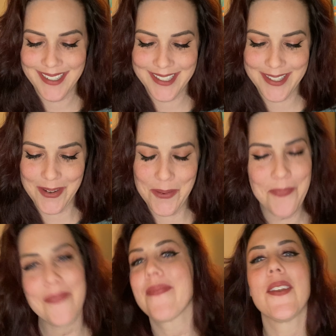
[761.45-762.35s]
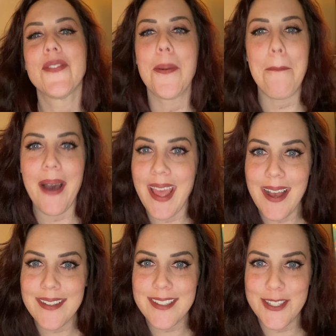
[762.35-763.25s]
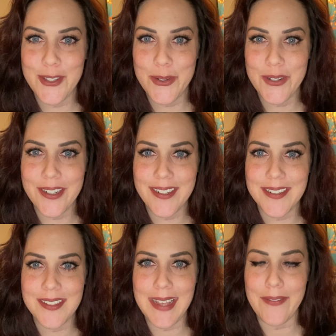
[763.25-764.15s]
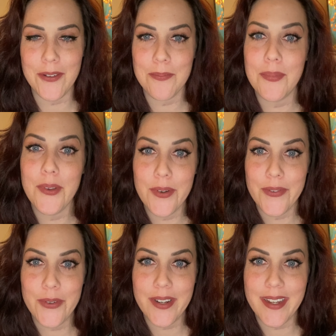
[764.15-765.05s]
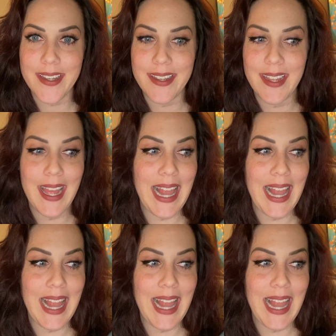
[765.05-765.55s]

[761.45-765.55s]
So from my house to yours, have a beautiful night.